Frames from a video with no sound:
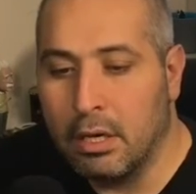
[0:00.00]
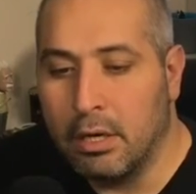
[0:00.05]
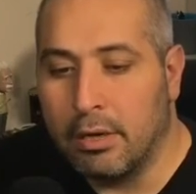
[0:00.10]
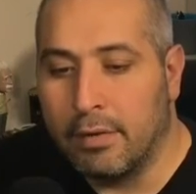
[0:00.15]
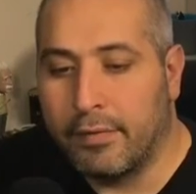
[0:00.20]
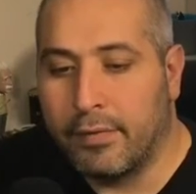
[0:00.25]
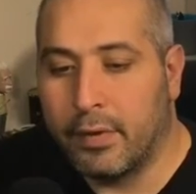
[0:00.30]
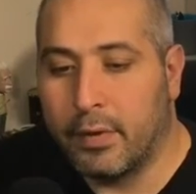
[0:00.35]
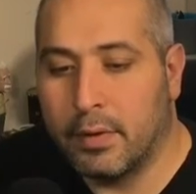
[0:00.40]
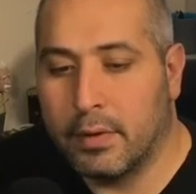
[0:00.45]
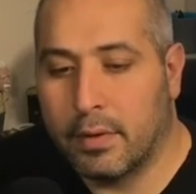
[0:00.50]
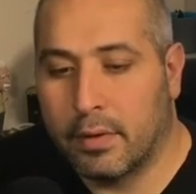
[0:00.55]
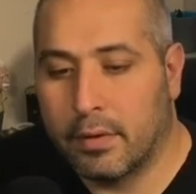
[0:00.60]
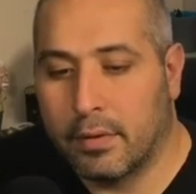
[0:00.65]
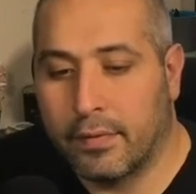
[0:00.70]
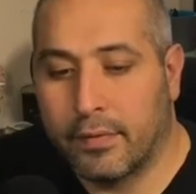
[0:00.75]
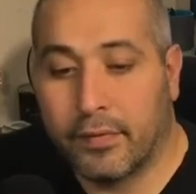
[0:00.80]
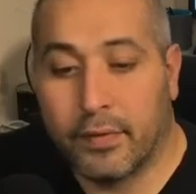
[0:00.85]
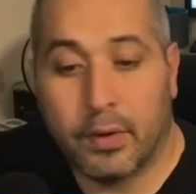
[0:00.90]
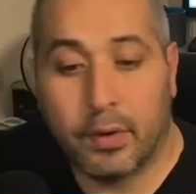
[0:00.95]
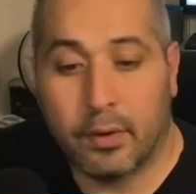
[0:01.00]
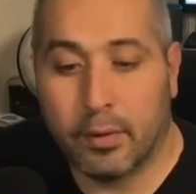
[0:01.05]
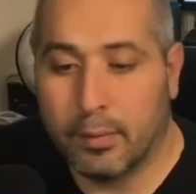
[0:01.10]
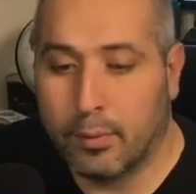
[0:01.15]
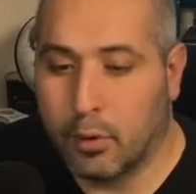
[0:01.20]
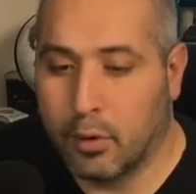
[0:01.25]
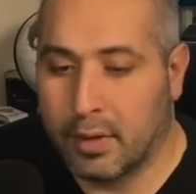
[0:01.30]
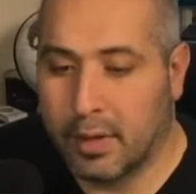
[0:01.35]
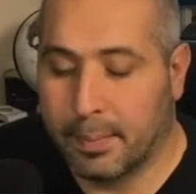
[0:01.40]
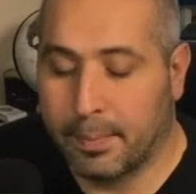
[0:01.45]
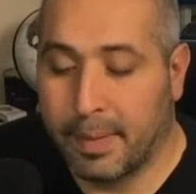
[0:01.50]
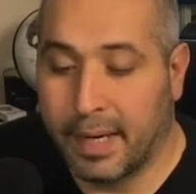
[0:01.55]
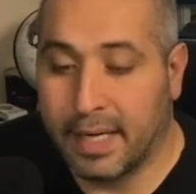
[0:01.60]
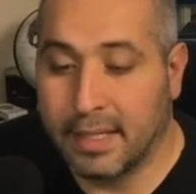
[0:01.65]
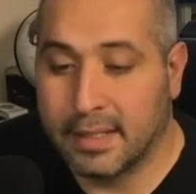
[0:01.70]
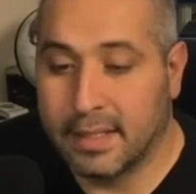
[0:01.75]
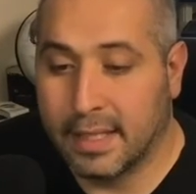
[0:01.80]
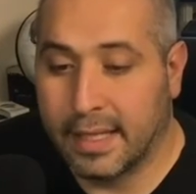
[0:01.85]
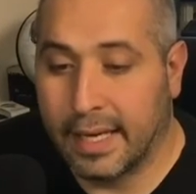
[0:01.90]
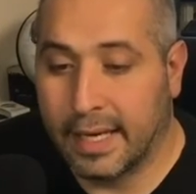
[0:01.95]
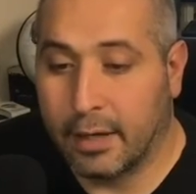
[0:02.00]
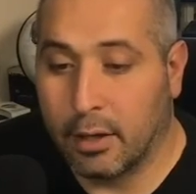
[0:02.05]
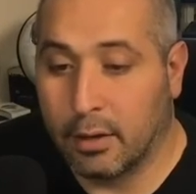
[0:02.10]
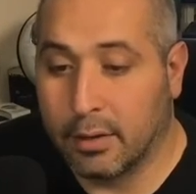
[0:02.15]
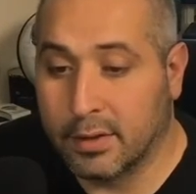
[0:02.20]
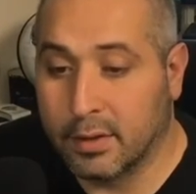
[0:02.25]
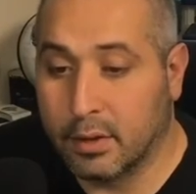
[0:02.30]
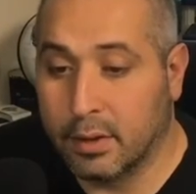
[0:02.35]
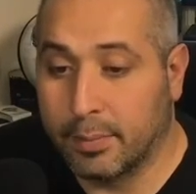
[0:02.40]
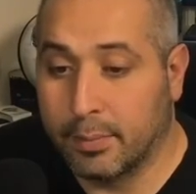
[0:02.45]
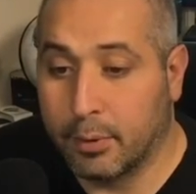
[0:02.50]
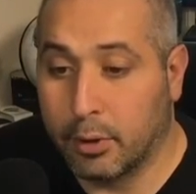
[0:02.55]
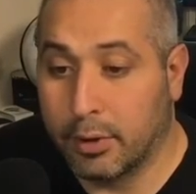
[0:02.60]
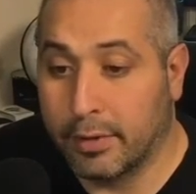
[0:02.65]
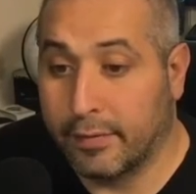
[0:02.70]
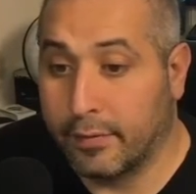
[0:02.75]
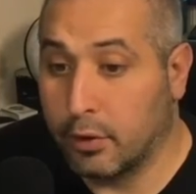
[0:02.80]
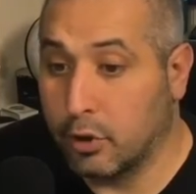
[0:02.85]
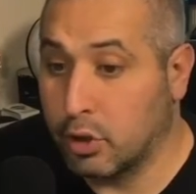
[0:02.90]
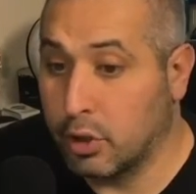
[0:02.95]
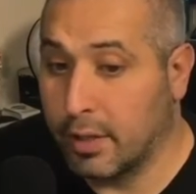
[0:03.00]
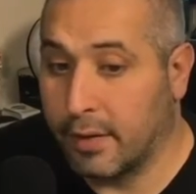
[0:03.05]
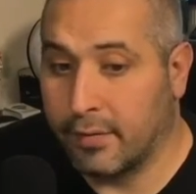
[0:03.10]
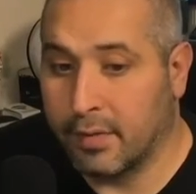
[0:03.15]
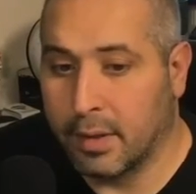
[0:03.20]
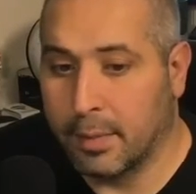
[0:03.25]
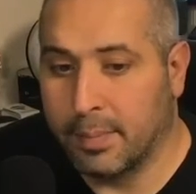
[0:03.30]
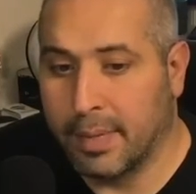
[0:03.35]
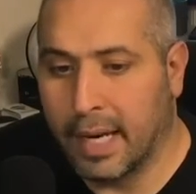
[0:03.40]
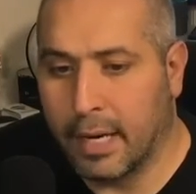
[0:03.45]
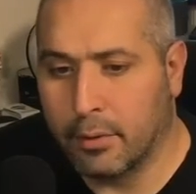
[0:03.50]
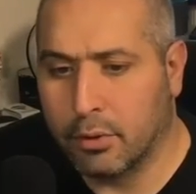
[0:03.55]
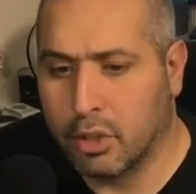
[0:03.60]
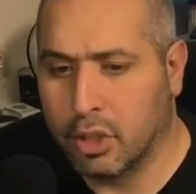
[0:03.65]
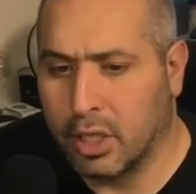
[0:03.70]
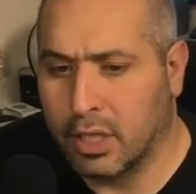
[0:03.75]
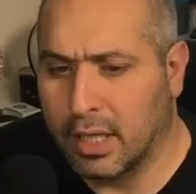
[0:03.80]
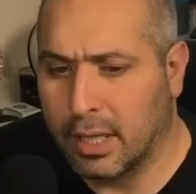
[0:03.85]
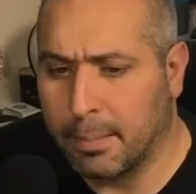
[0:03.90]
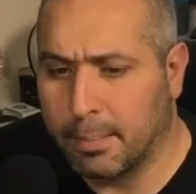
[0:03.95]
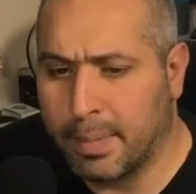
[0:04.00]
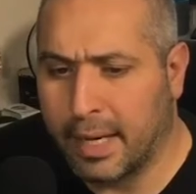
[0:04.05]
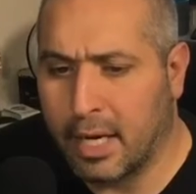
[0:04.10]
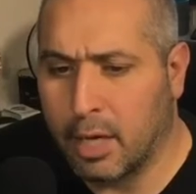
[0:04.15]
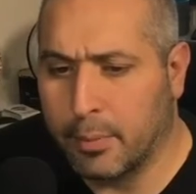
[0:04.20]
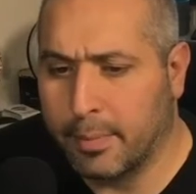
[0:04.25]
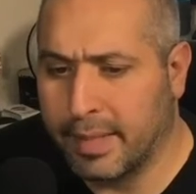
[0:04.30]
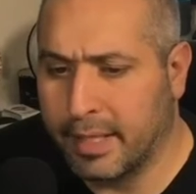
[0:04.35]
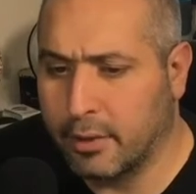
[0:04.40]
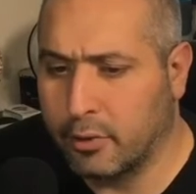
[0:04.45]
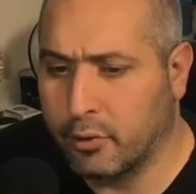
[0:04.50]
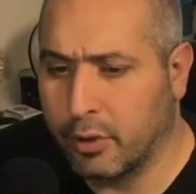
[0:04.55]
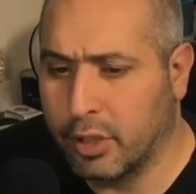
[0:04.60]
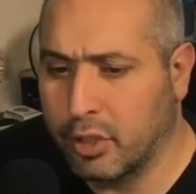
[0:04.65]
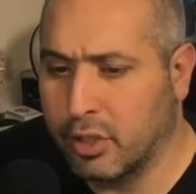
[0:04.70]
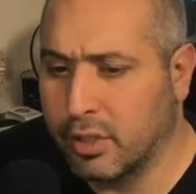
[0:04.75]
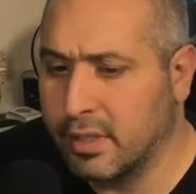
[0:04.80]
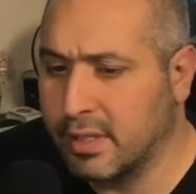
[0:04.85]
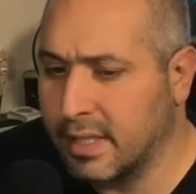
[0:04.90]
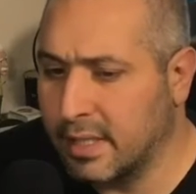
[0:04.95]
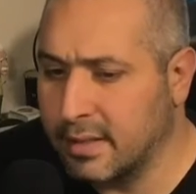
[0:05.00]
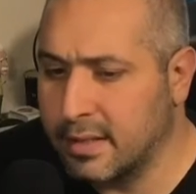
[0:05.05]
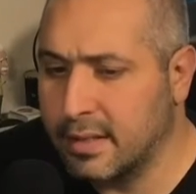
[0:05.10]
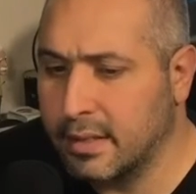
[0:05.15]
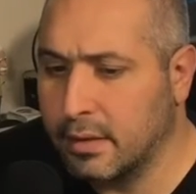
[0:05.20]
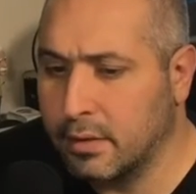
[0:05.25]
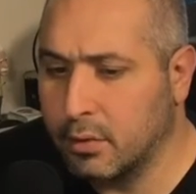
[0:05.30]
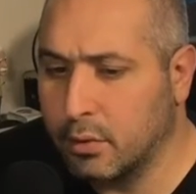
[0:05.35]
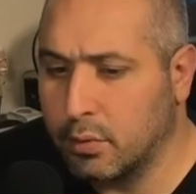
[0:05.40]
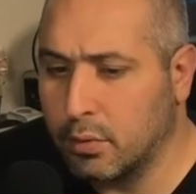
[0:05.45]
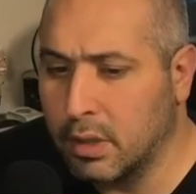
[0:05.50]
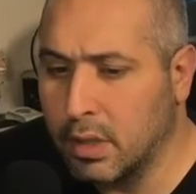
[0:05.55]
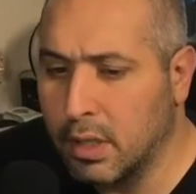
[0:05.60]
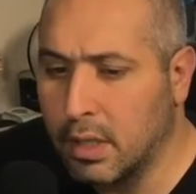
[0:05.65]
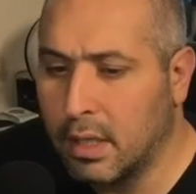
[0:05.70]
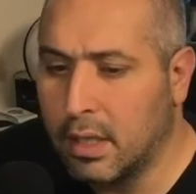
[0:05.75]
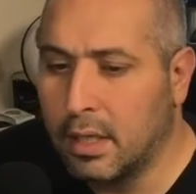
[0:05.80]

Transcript: Furthermore, the Pisa gang also deployed a version of the PowerShell Empire penetration testing tool,